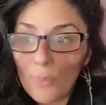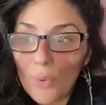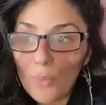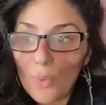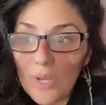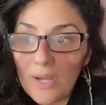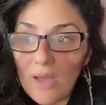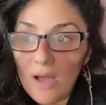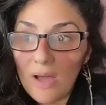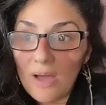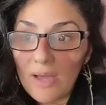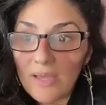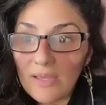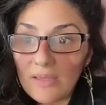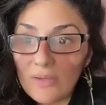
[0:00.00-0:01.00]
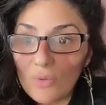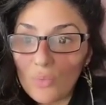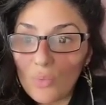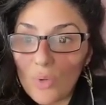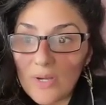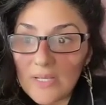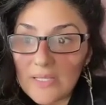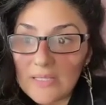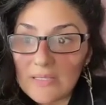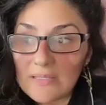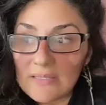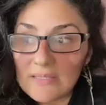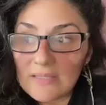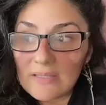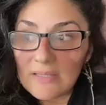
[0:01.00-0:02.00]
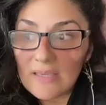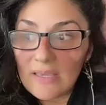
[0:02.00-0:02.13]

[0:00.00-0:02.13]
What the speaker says: when I was